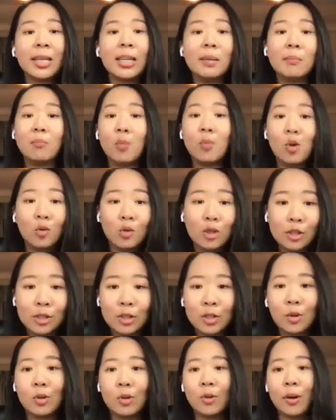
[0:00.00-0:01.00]

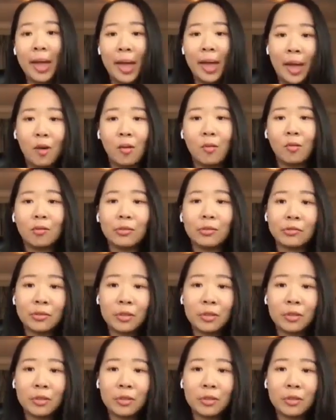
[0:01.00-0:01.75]
emotional health?